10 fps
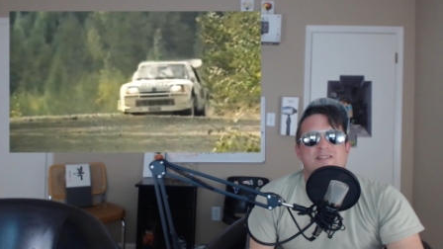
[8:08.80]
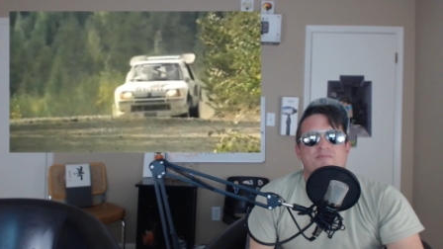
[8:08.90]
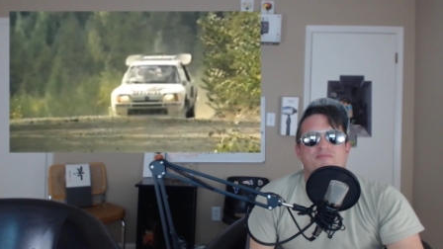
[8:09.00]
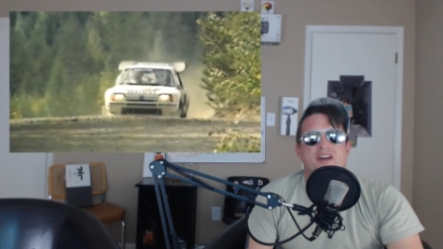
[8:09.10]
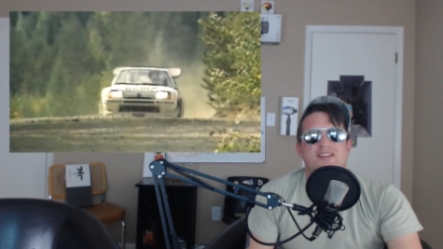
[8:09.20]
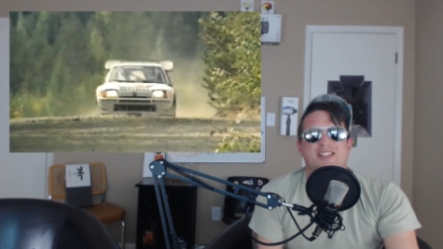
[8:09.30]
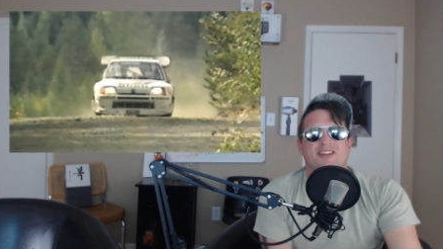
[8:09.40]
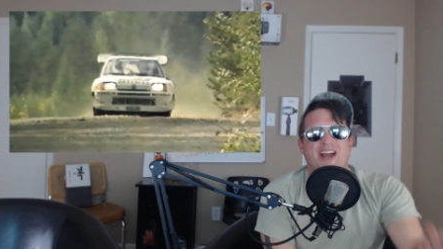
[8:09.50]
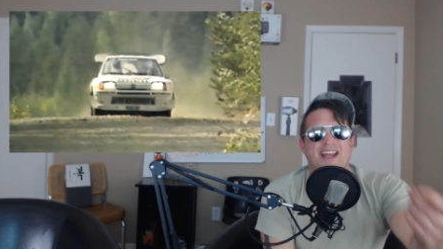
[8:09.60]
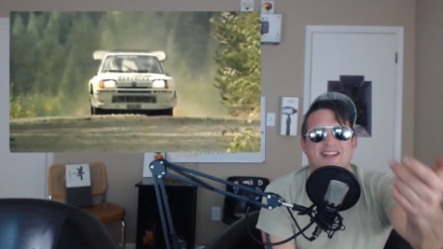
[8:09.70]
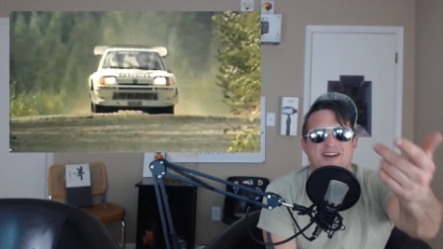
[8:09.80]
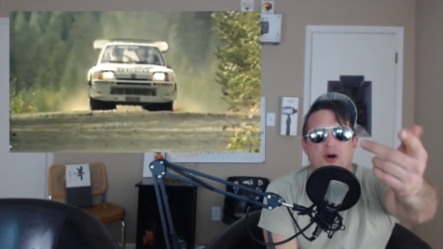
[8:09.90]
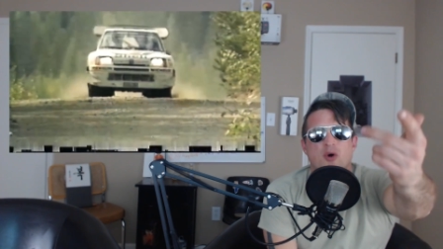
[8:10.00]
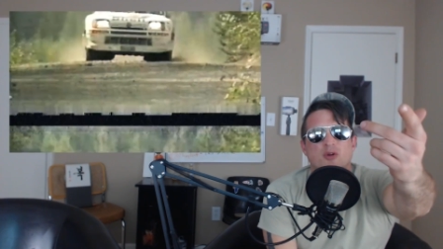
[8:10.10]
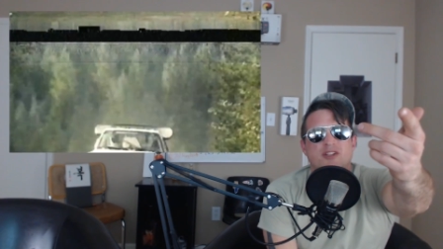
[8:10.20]
Those, like, the
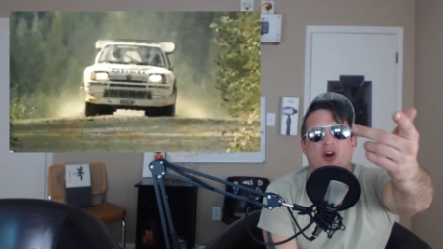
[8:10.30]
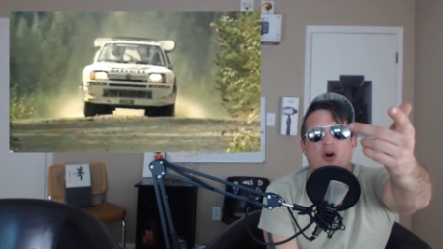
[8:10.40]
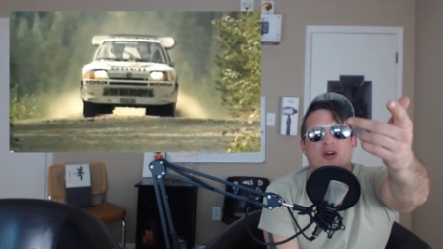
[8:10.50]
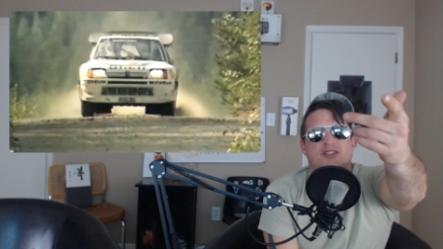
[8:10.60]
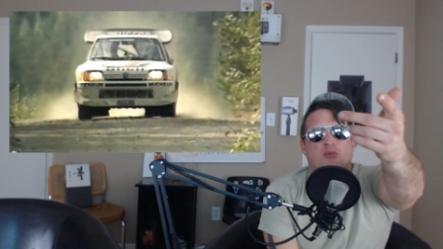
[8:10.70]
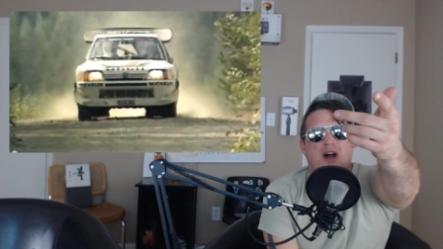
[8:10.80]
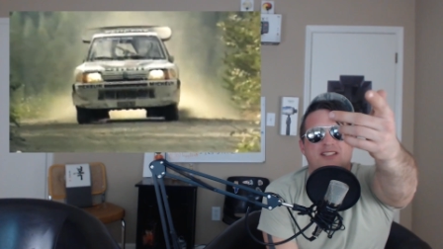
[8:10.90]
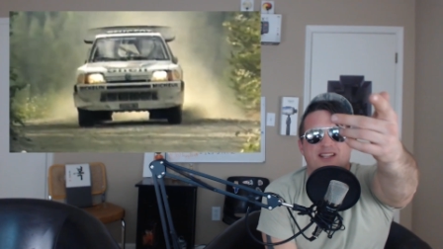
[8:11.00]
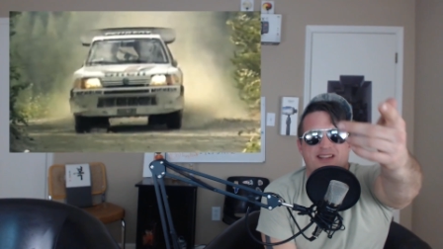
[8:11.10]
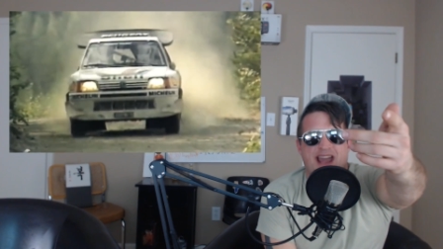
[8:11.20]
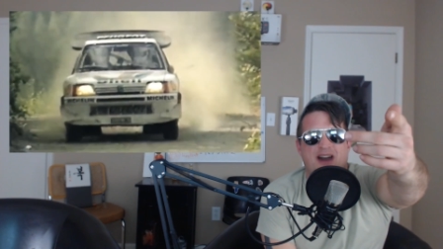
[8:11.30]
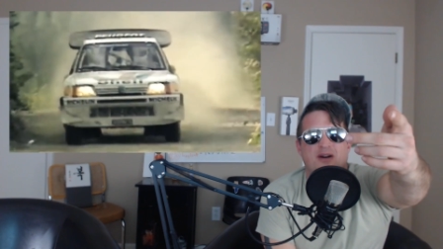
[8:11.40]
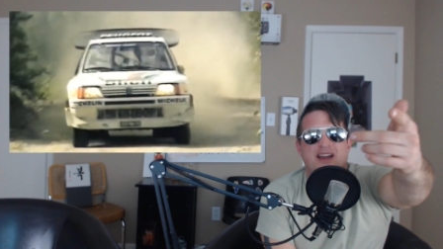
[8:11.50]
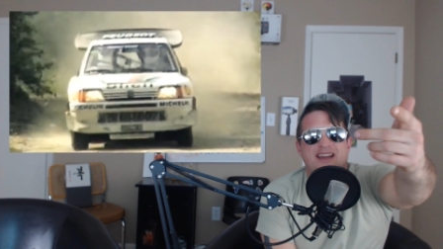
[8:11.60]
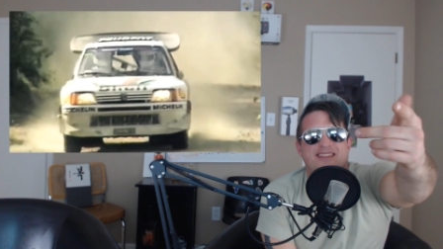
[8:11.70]
old cars watching now,
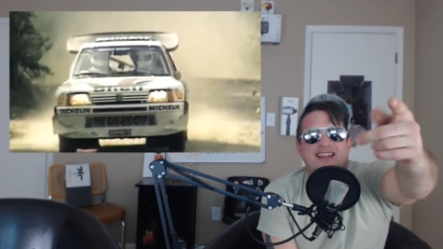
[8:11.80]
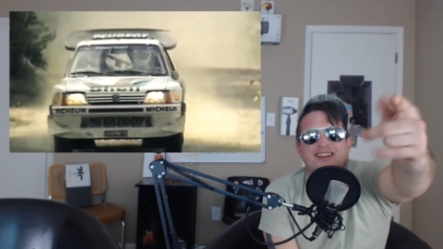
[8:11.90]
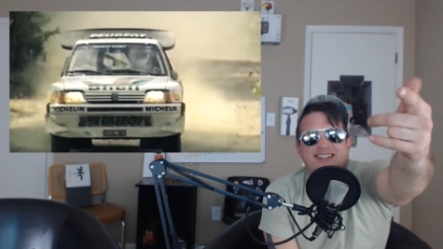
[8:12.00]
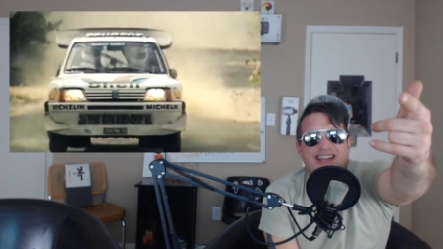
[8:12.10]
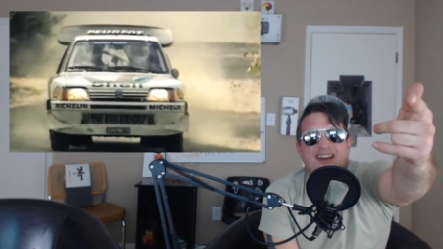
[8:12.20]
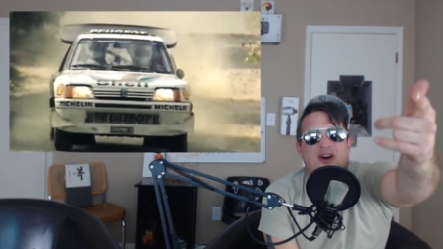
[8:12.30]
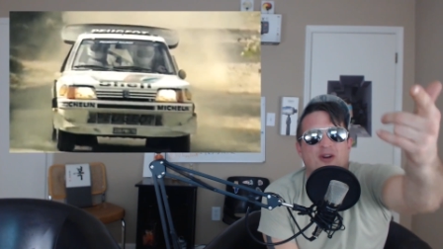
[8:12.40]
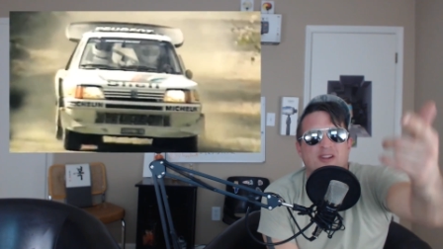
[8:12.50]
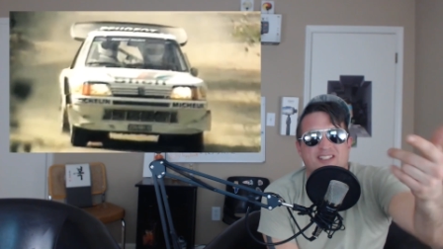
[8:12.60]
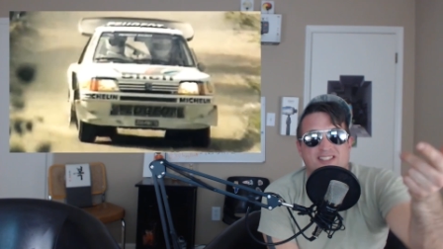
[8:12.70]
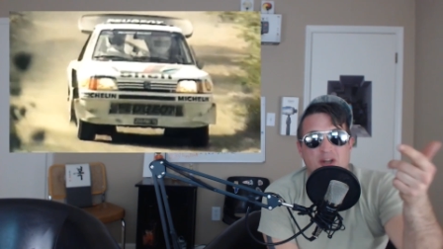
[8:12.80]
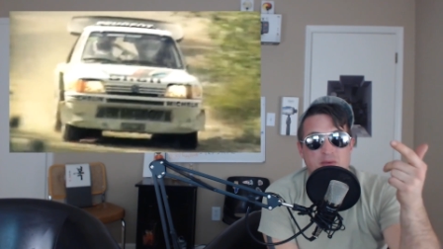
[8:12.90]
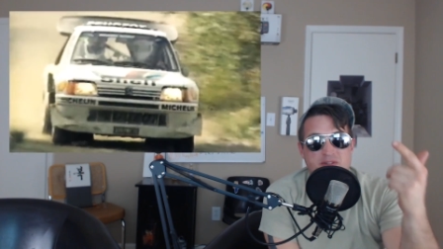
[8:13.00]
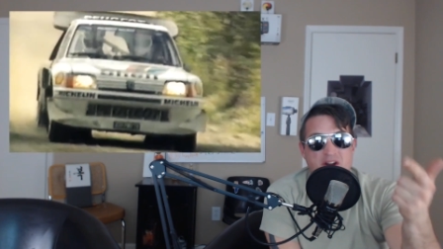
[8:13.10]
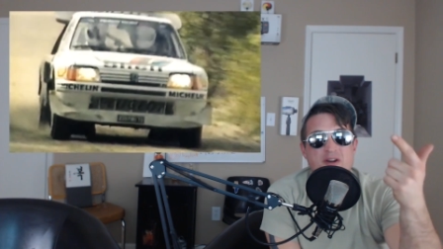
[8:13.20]
they look, that car looks so
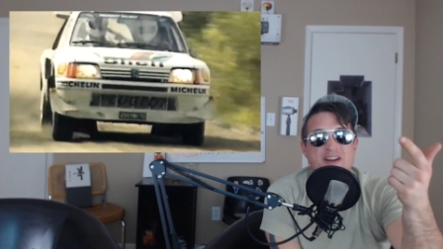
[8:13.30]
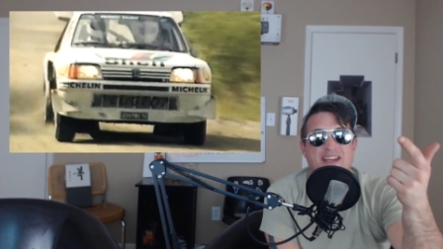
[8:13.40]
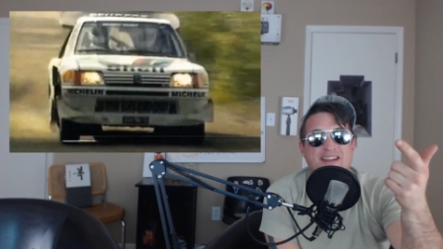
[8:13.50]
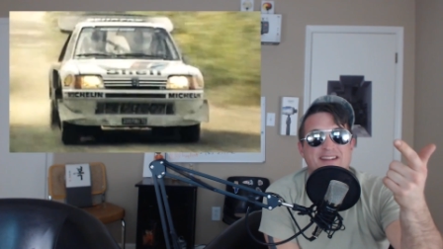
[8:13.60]
nerdy.